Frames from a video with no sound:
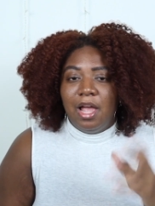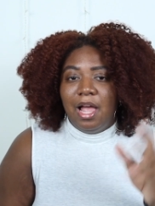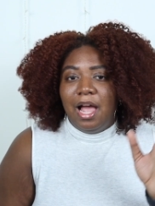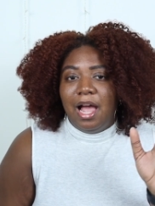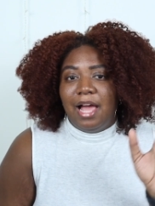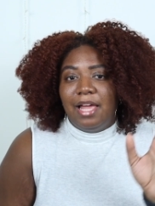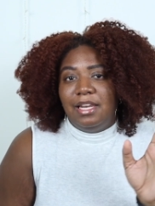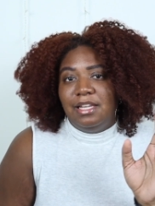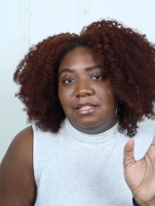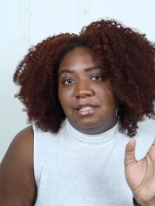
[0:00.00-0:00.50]

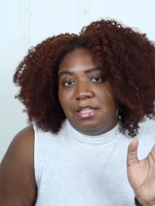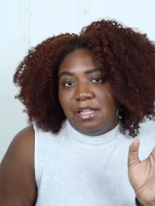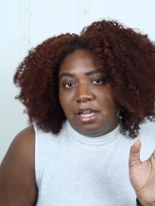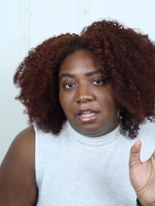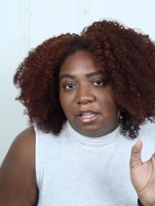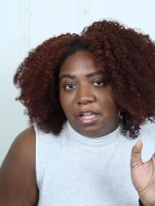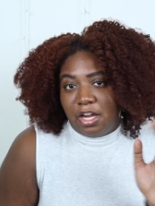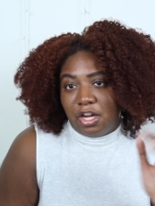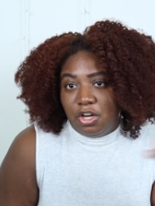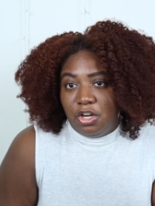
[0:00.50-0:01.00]
I need to get
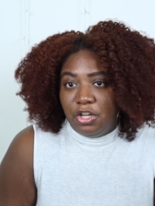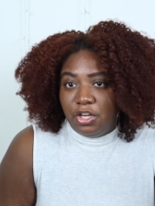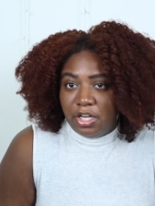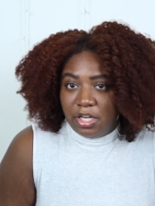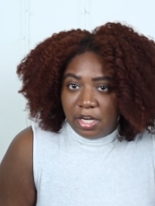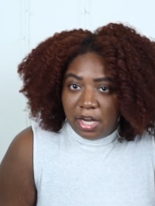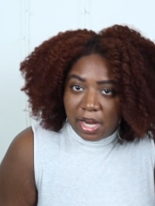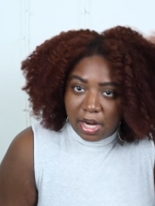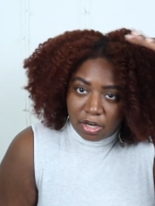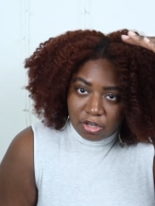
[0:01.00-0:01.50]
like a
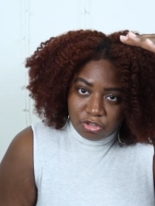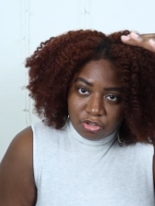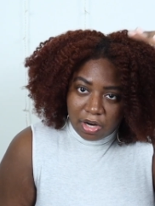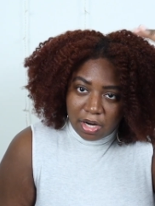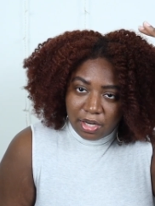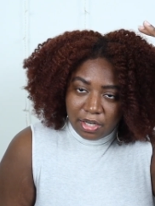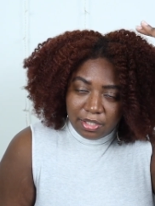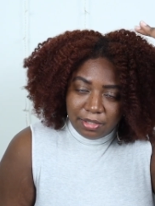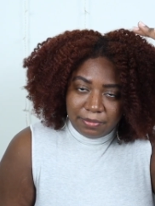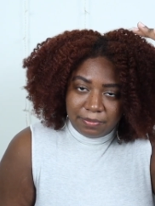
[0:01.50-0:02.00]
hooded hair
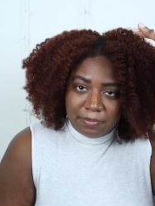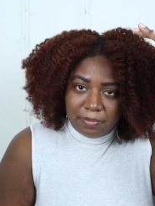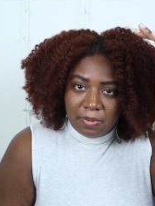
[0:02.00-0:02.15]
dryer.